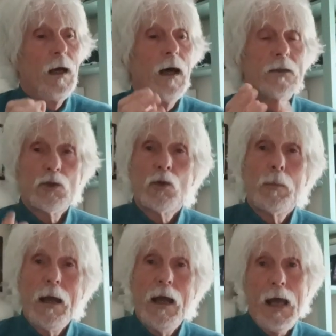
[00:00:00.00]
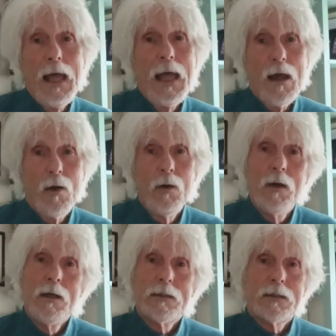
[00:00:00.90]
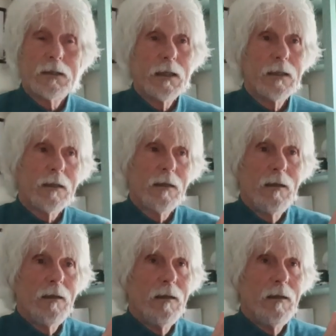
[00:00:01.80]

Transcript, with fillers: and talk about how to take